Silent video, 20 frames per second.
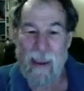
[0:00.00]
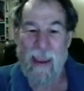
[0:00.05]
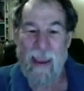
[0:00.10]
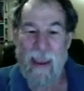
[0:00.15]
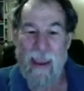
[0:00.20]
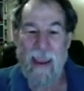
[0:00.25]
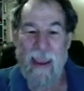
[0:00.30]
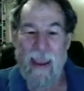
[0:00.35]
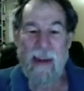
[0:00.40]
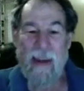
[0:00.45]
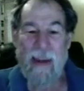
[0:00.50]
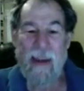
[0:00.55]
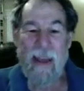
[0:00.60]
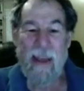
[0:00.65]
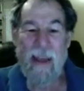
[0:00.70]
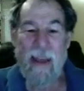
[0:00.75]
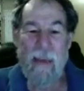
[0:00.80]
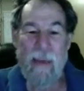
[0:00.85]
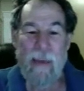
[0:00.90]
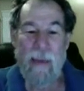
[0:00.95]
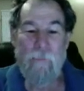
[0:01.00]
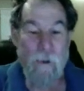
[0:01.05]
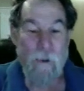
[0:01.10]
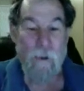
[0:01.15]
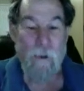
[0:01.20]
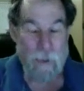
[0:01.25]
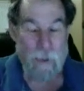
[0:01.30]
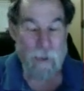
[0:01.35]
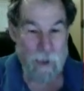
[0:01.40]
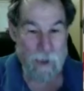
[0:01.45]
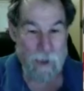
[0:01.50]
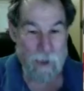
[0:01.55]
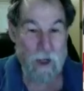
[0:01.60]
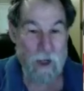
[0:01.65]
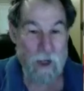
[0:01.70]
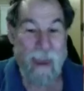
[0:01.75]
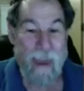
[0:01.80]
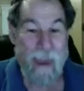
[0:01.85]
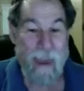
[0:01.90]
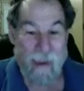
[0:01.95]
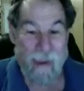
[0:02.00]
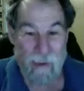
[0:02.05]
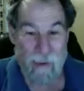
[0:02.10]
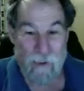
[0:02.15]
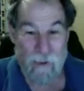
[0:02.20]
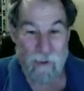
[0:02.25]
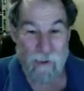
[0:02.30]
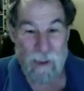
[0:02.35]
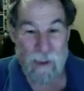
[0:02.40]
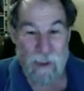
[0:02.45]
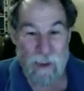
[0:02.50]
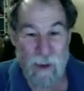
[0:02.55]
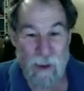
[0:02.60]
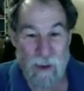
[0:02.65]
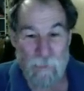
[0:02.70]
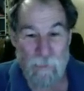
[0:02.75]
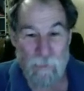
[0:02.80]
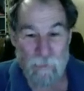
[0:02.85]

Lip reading: and very much an activist